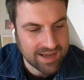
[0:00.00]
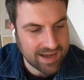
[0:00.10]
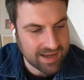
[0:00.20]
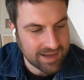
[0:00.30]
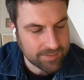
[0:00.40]

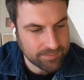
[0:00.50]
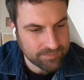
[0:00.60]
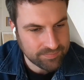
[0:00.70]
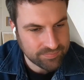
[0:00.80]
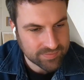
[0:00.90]

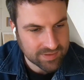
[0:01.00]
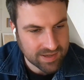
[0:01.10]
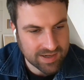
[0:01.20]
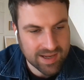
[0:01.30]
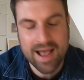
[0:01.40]
and
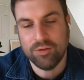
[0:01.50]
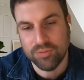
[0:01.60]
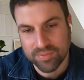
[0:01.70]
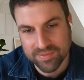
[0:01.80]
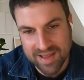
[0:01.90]

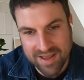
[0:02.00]
help